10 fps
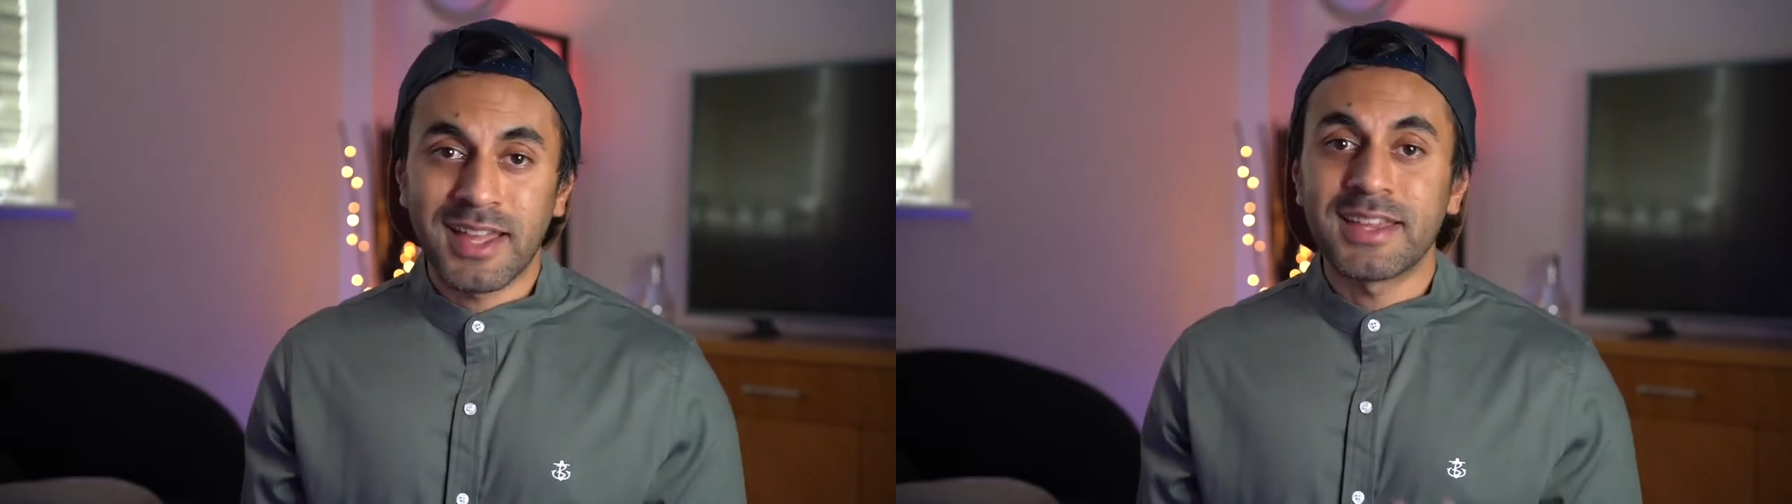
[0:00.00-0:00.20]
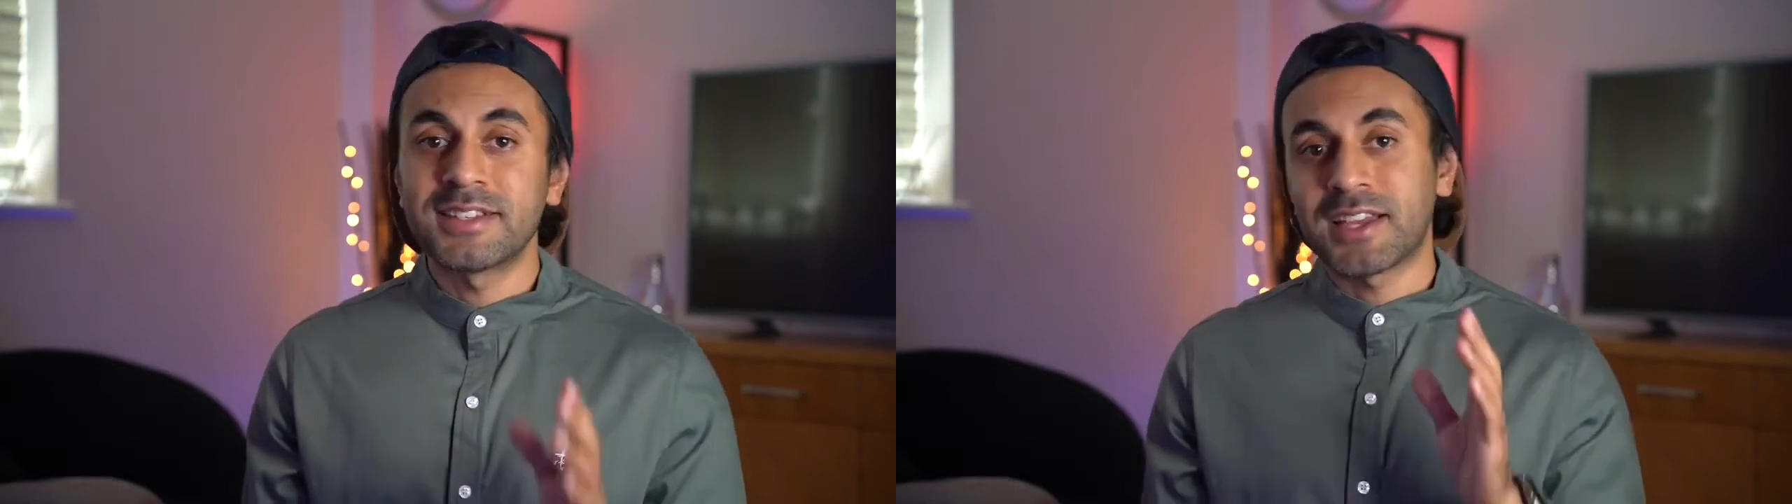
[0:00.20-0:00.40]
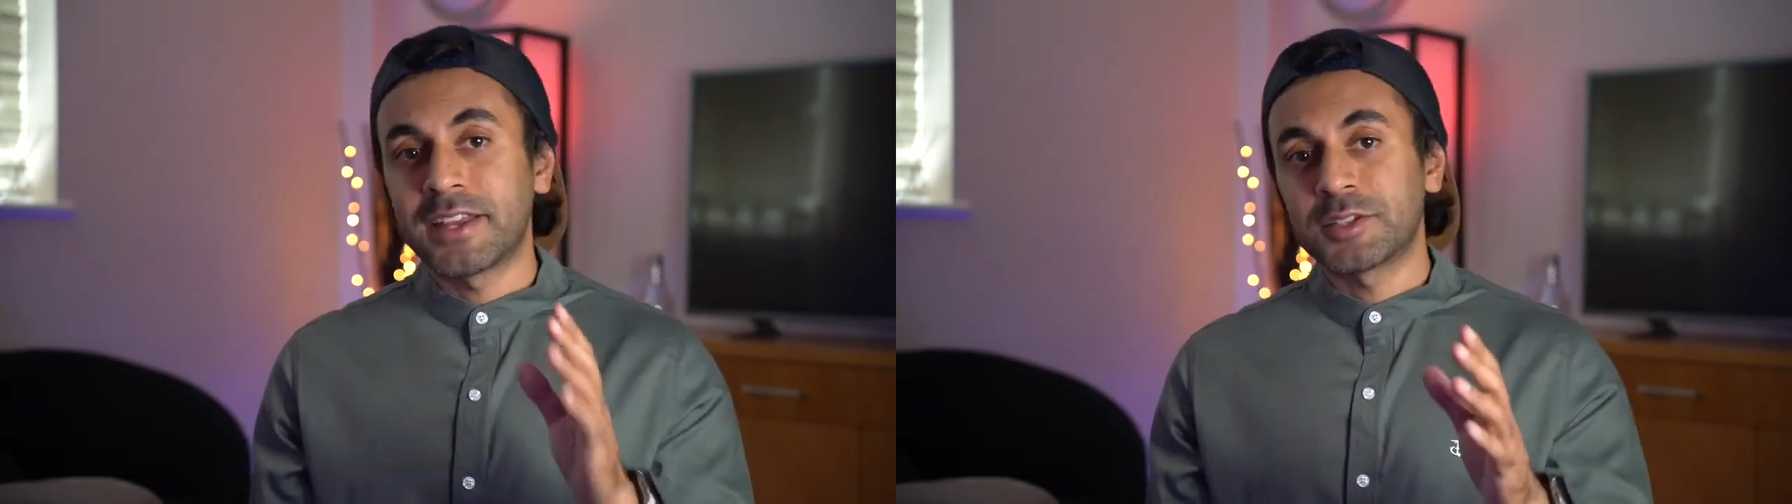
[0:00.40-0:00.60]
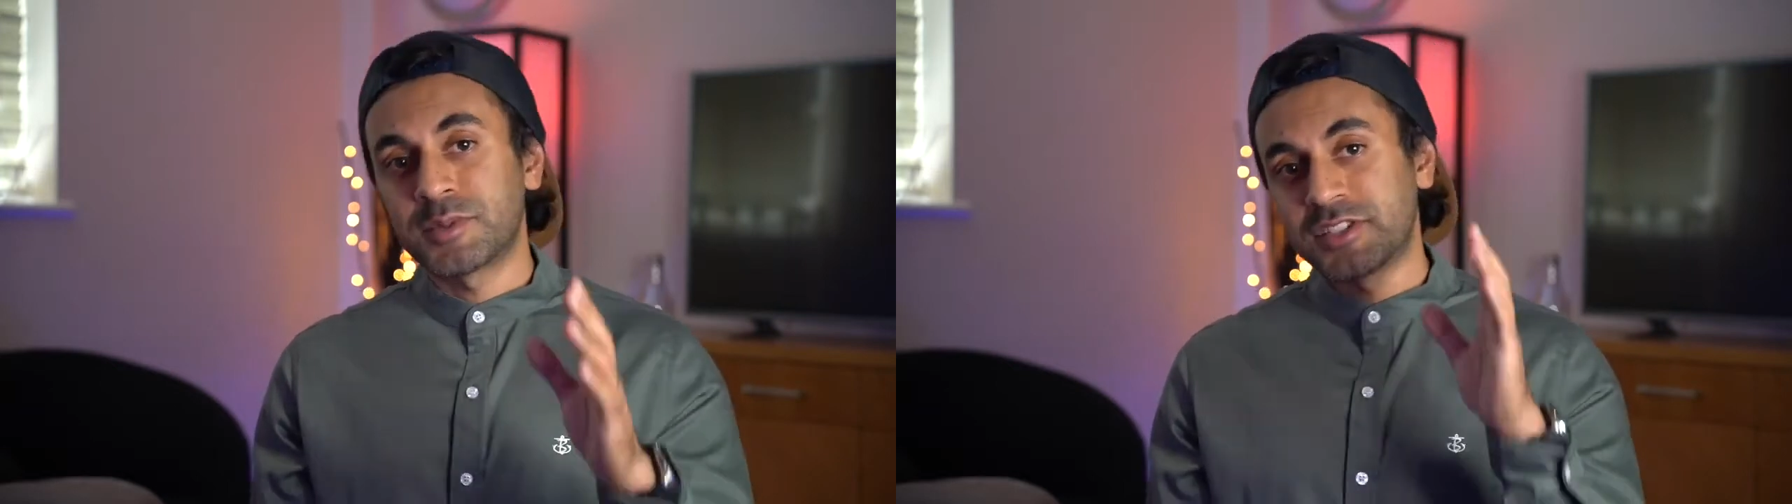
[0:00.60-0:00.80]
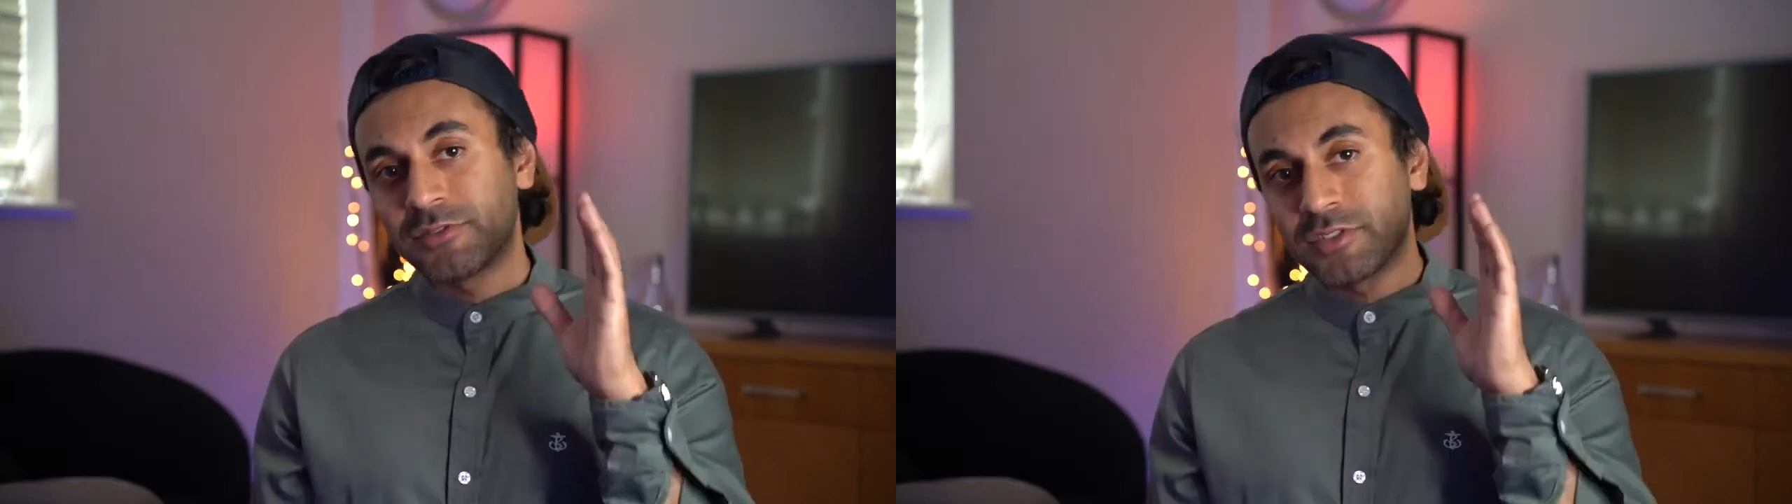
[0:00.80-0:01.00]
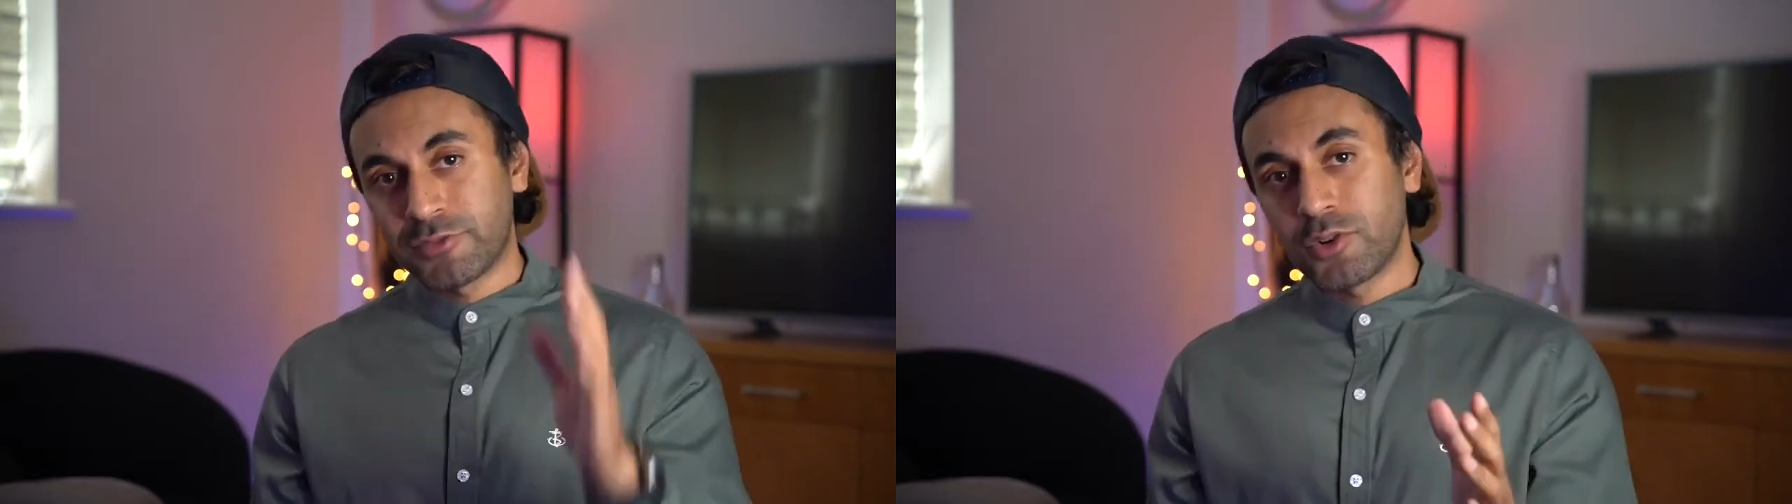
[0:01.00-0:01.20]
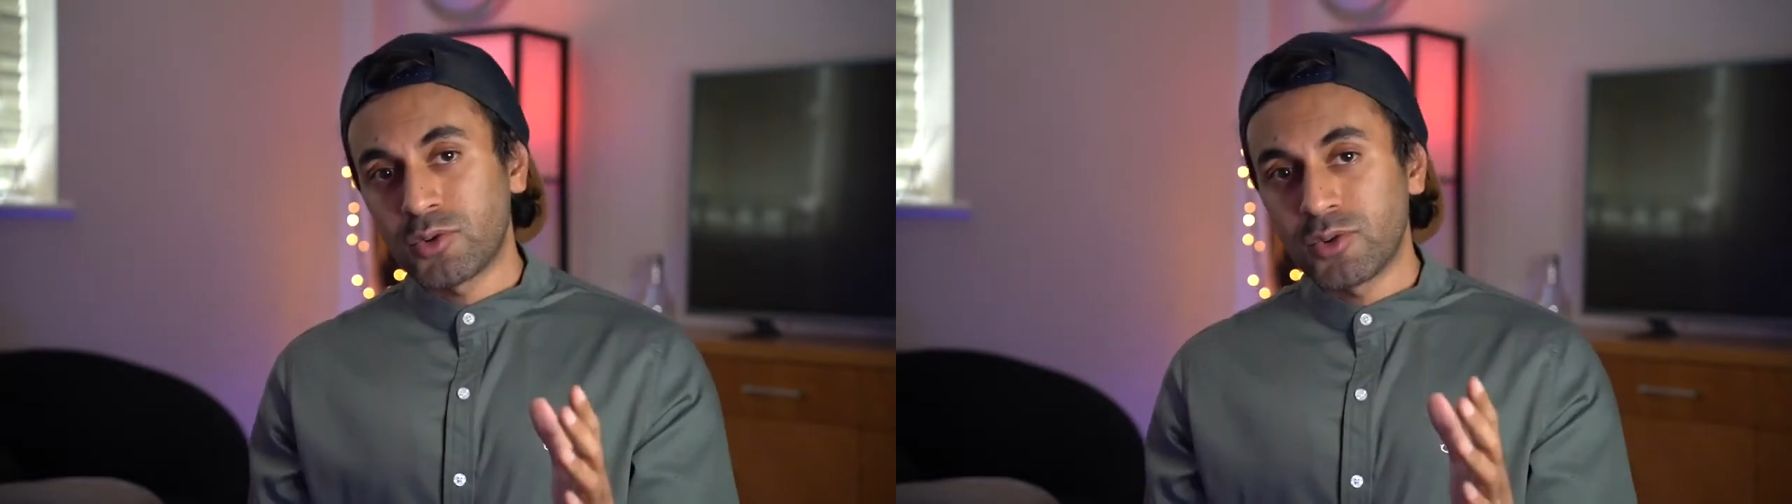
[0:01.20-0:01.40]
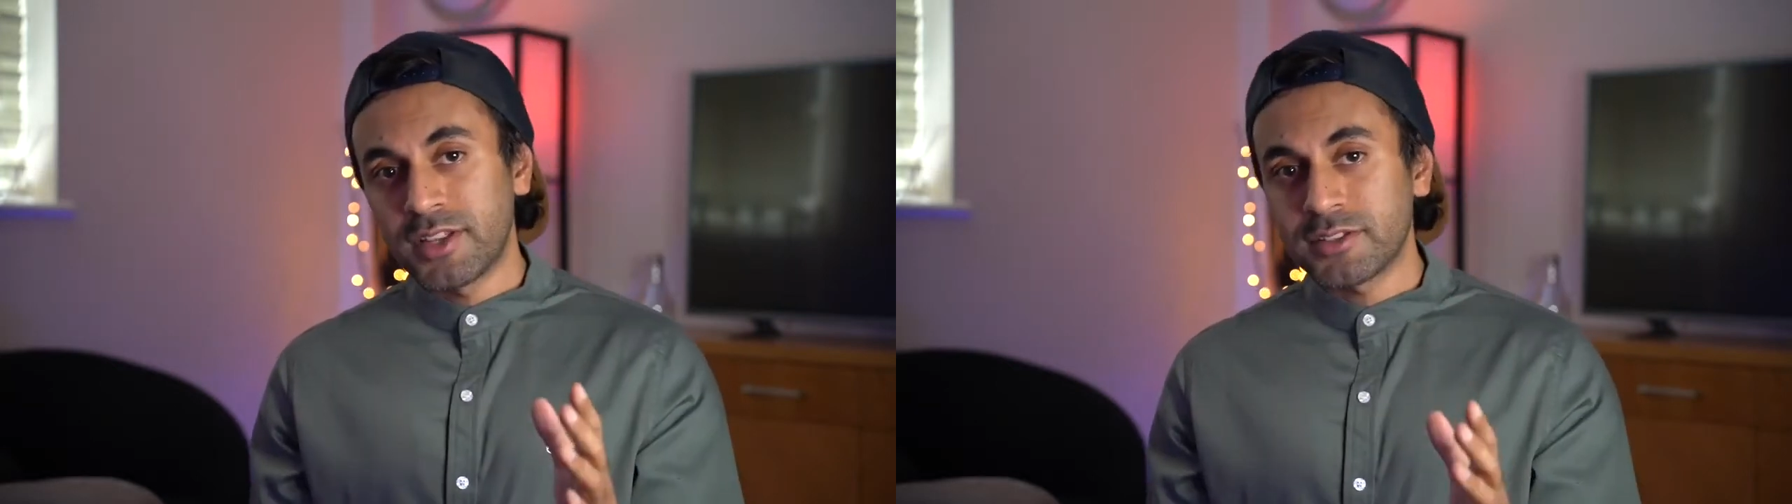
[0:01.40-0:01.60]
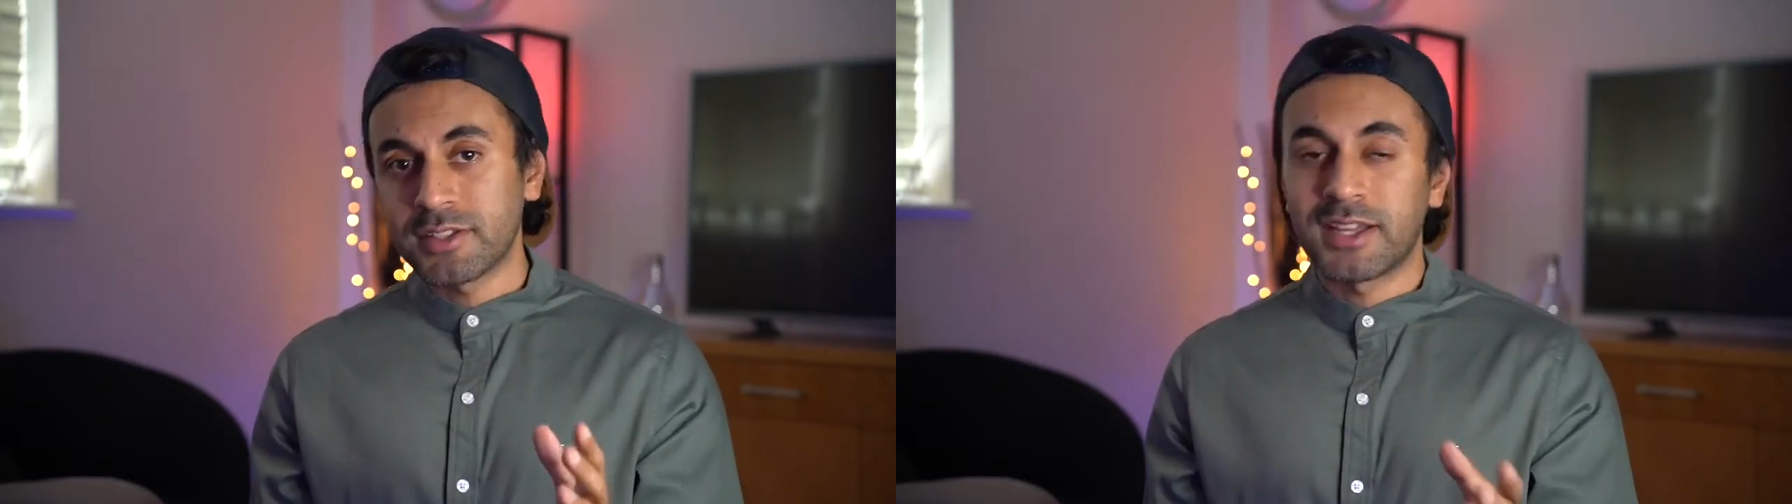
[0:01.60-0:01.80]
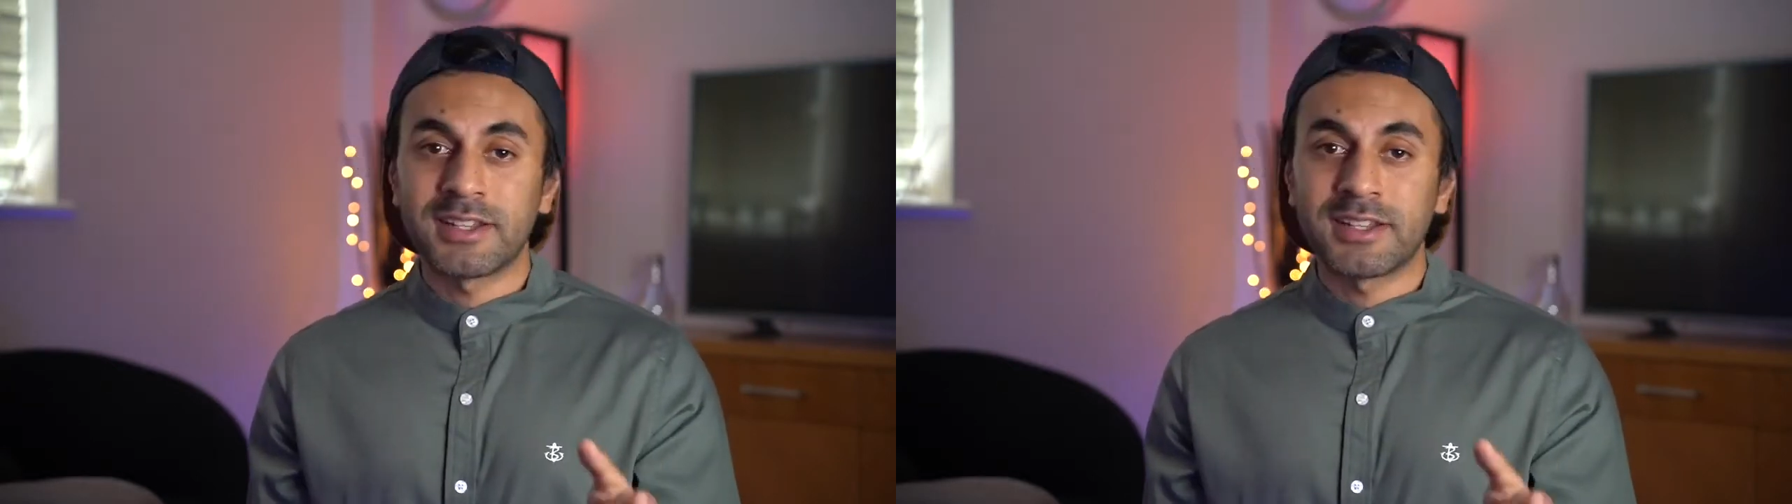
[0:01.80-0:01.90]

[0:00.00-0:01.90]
that is at a specific focal length,